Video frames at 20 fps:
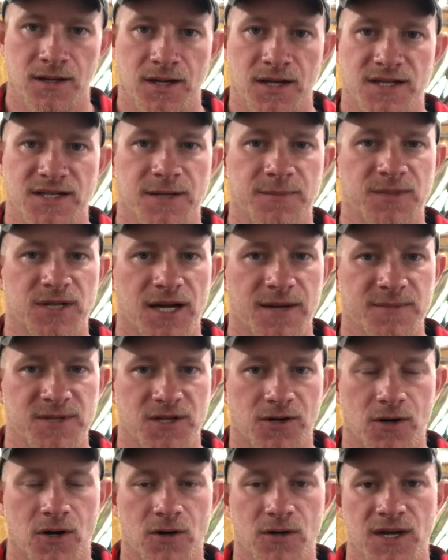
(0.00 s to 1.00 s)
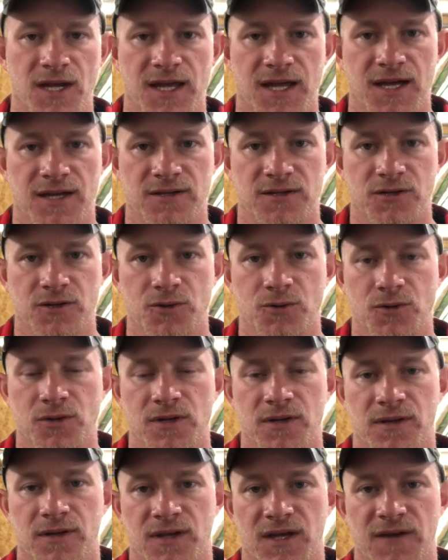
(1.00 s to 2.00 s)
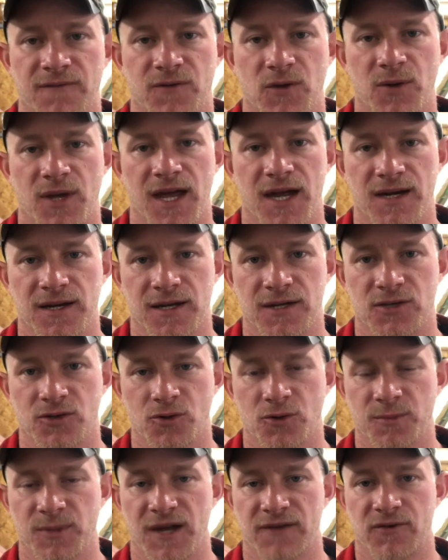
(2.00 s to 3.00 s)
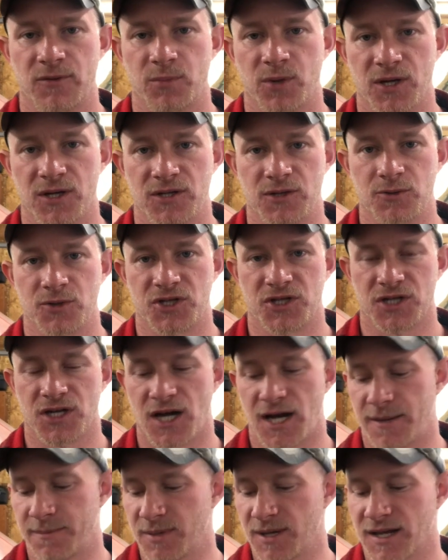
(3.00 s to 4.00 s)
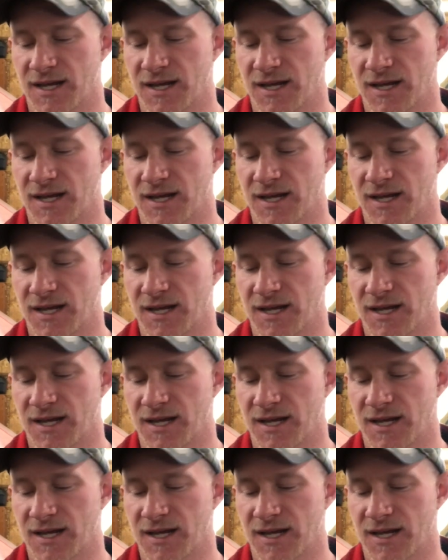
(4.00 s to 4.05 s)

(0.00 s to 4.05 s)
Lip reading: Sometimes they're hard to get to. If you can't get to them, you have to bring it to a shop.